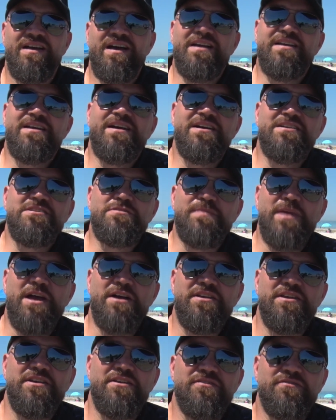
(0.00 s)
Hi guys,
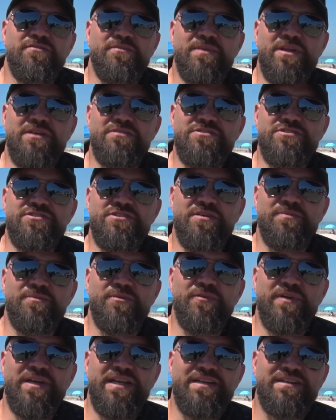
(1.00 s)
Malky here from Lone Star
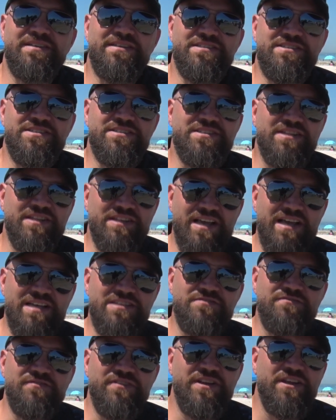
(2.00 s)
Marine. This is the
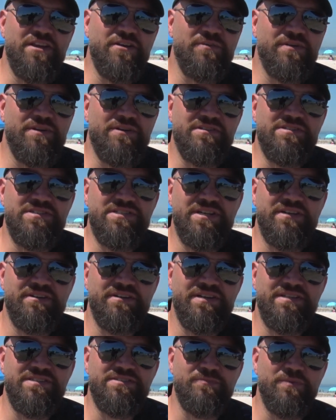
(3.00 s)
last video in our
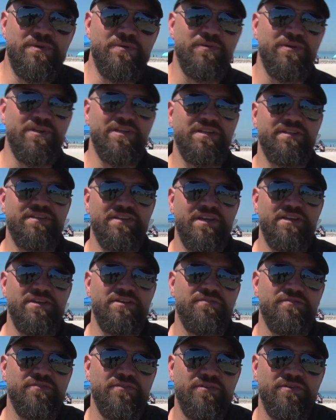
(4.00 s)
series. We really thank
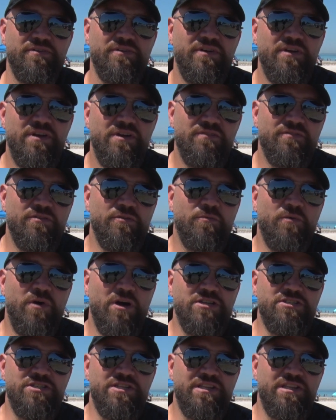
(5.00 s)
you for
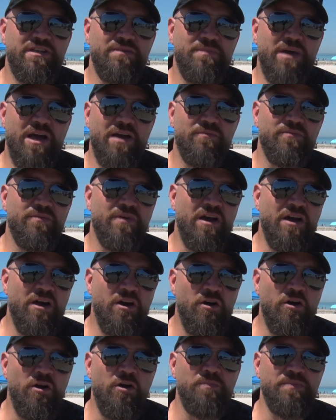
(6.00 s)
watching them. I
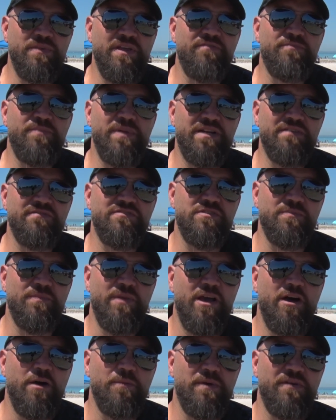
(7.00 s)
hope they've been of some
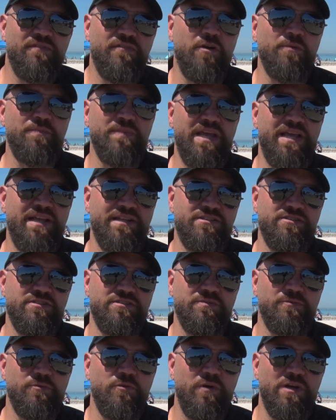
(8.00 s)
help. I hope they answered
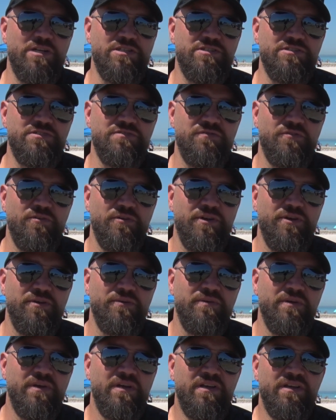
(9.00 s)
some questions for
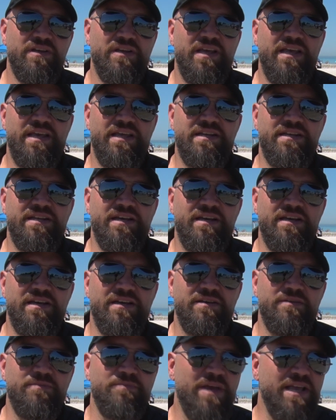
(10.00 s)
you and
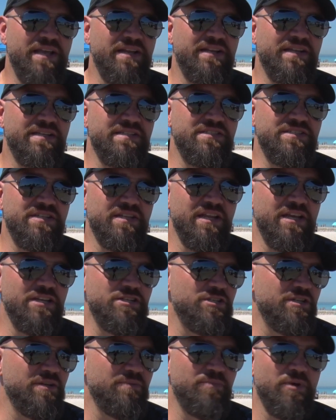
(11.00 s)
made
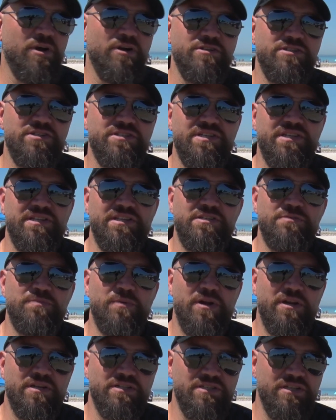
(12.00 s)
installation and purchasing these
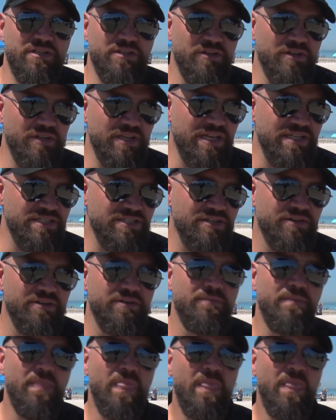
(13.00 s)
products a little easier.